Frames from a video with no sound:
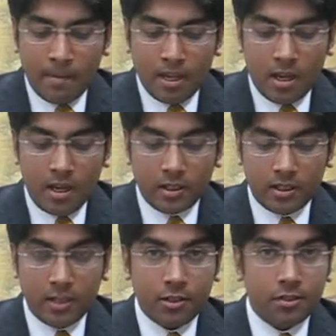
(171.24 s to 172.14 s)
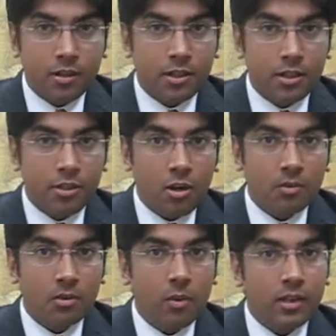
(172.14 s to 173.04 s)
jobs
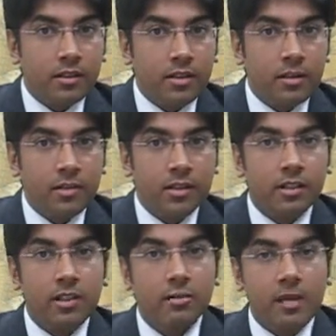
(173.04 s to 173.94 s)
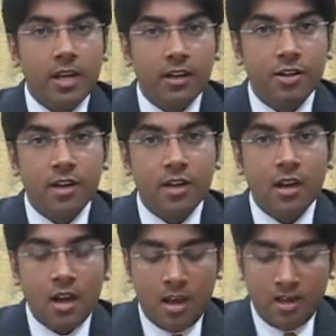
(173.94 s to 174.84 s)
in Western companies such as P&G,
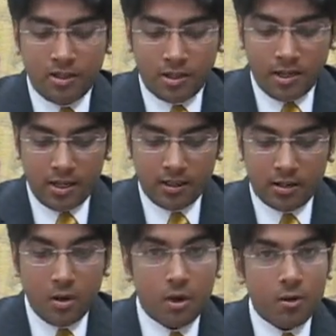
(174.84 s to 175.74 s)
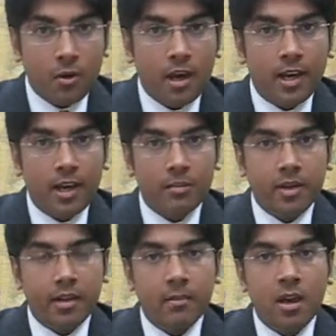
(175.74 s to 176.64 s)
such as Coca-Cola and
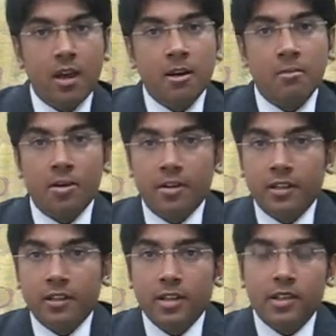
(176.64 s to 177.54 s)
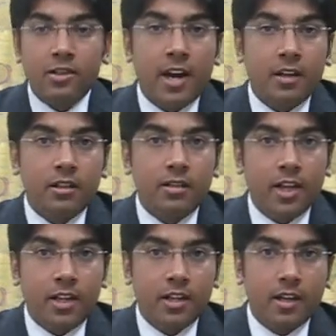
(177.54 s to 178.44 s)
IBM. But recently, the trend is
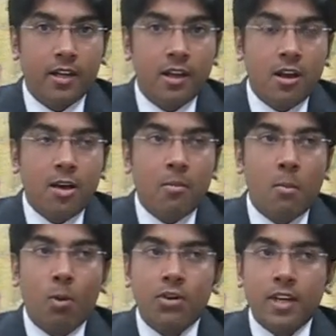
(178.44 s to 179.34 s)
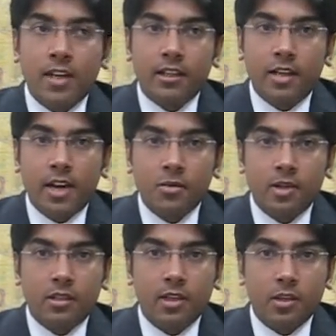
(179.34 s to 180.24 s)
changing. Most Chinese
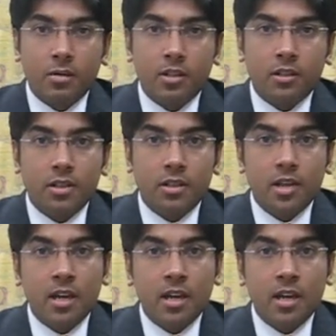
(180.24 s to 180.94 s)
graduates, they usually search